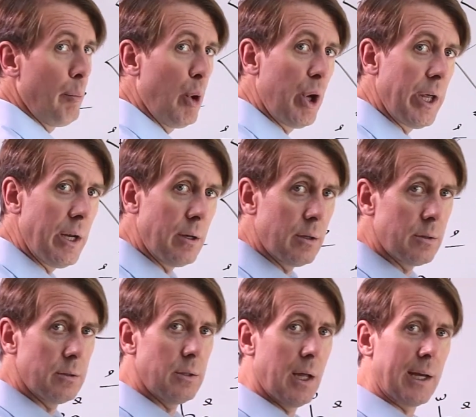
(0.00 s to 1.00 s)
Put it.
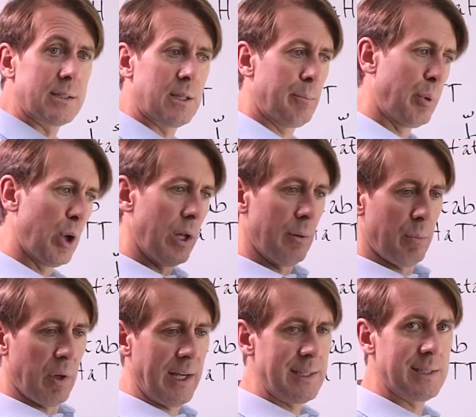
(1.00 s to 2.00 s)
Like I said, put it,
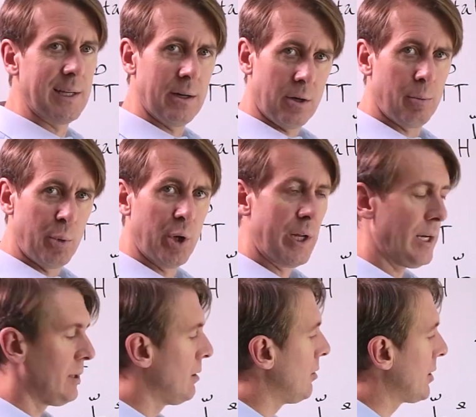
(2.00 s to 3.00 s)
place it, or put
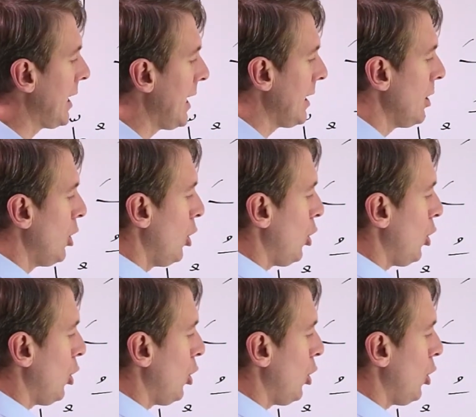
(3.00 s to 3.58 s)
it. Okay?